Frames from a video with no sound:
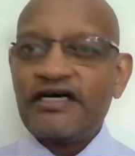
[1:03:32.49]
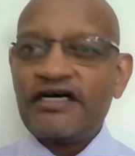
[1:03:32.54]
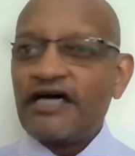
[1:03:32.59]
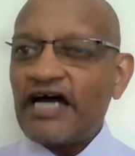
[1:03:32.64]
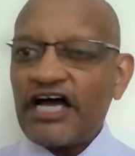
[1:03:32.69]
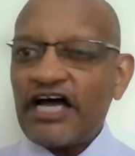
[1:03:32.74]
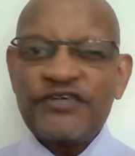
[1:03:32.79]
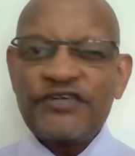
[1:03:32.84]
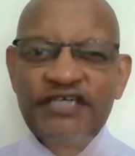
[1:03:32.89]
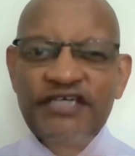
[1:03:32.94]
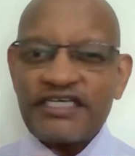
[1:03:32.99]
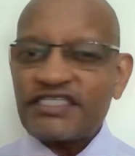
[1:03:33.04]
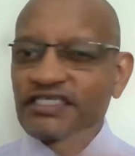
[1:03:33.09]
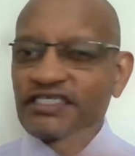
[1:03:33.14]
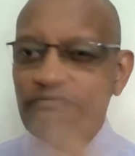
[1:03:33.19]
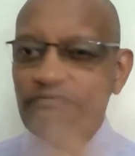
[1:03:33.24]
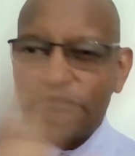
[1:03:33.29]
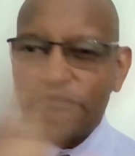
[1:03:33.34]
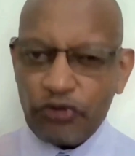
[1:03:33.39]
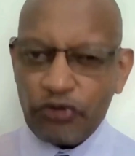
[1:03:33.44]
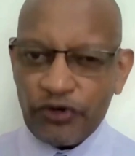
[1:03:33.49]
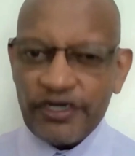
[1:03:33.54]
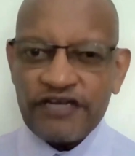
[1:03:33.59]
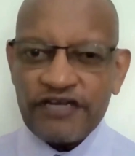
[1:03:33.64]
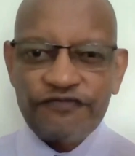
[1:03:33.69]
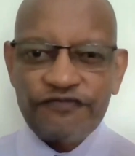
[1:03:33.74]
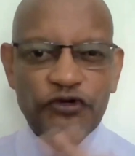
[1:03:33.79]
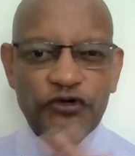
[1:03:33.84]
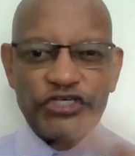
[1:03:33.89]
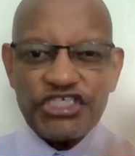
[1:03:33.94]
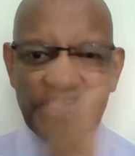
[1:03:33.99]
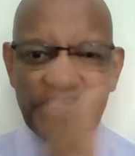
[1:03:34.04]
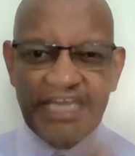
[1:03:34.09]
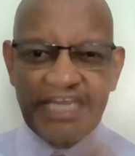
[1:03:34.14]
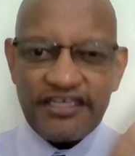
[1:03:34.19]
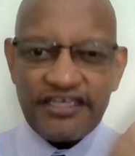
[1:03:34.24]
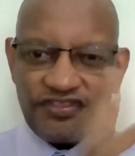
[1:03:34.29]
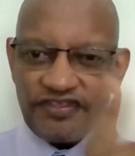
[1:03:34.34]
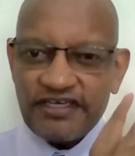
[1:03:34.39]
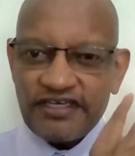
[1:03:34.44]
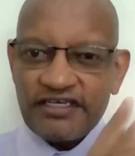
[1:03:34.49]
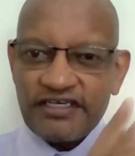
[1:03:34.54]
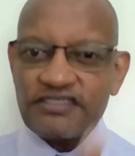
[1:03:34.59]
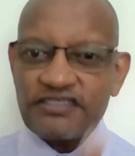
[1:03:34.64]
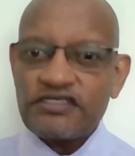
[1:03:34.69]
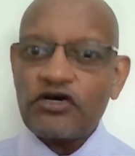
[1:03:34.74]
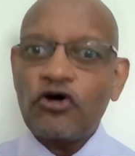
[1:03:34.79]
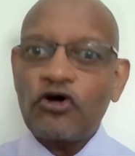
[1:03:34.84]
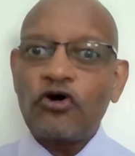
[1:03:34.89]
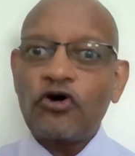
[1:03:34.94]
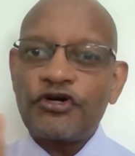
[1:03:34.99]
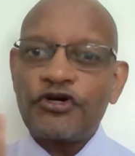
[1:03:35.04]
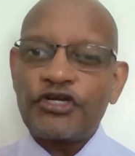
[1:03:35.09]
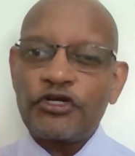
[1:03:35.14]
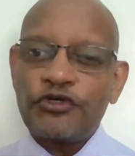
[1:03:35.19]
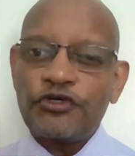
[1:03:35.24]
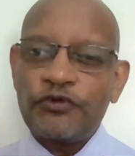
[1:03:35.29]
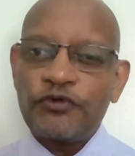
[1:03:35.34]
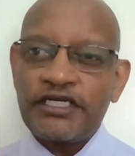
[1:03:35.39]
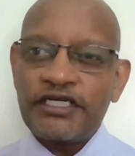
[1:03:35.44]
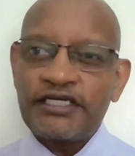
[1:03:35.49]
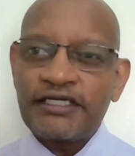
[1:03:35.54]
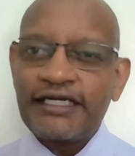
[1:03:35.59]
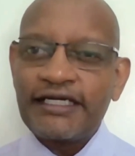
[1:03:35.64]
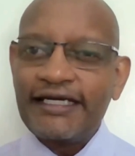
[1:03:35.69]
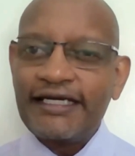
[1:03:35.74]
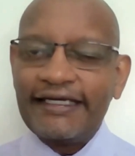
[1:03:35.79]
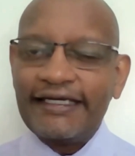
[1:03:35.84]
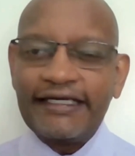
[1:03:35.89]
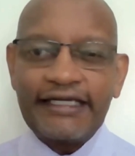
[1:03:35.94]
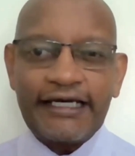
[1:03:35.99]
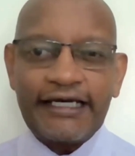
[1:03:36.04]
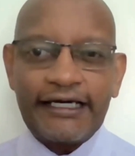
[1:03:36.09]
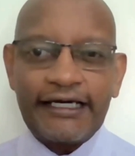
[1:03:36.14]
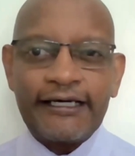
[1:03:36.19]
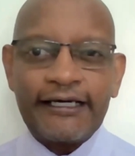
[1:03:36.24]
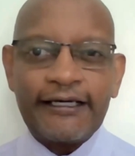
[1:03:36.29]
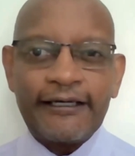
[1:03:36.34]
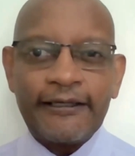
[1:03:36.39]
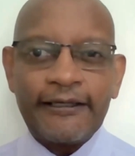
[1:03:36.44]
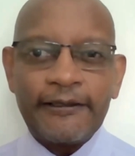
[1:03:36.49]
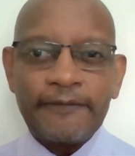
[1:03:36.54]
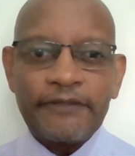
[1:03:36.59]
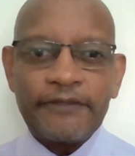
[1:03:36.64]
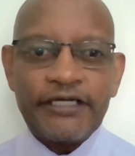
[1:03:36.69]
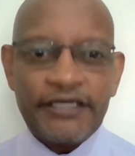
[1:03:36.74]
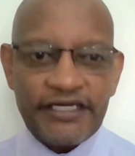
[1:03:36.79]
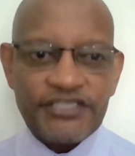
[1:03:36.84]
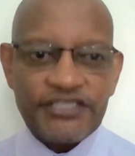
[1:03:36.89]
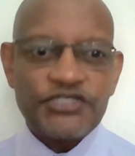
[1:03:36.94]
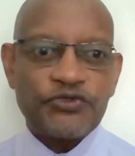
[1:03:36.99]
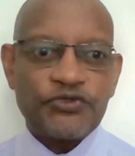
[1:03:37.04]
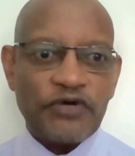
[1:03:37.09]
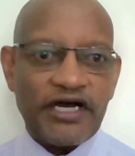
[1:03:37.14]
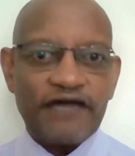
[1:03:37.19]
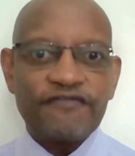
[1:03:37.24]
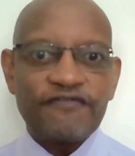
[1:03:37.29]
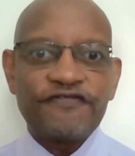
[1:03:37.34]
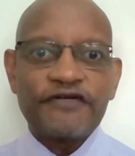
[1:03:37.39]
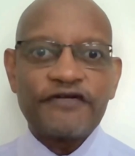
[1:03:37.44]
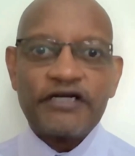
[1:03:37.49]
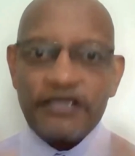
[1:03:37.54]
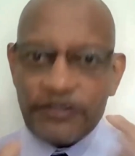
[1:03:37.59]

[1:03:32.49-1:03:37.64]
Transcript: Are you just borrowing for shiny things or you're doing need to have?